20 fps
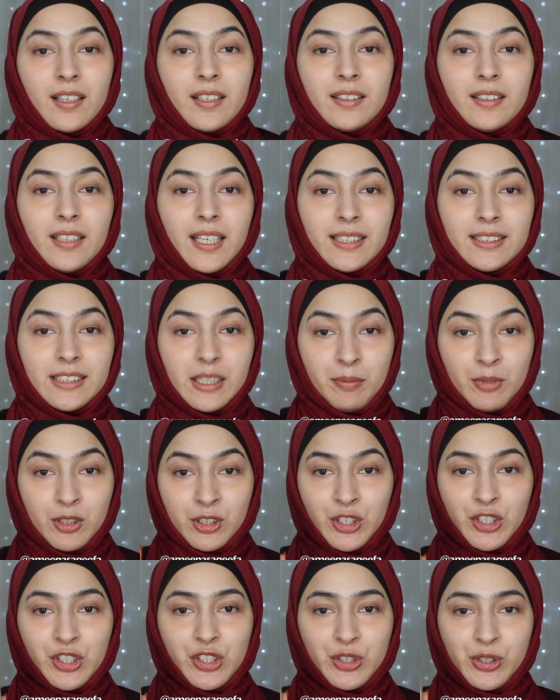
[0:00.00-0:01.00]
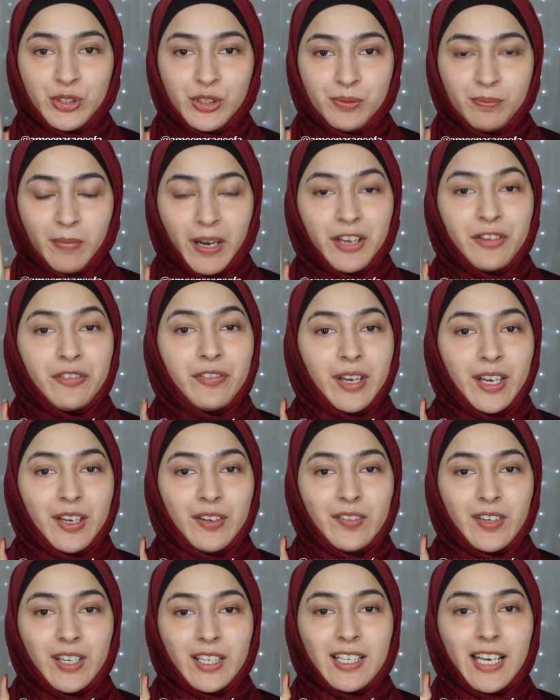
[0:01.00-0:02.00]
Next I'm gonna use my
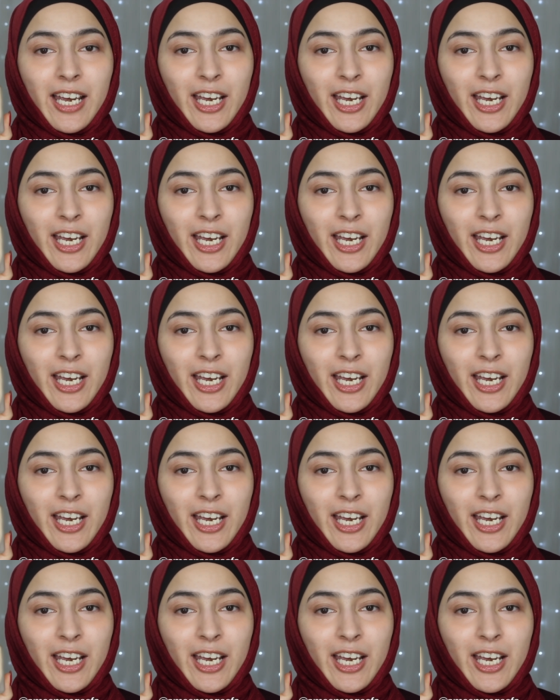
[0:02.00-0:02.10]
favorite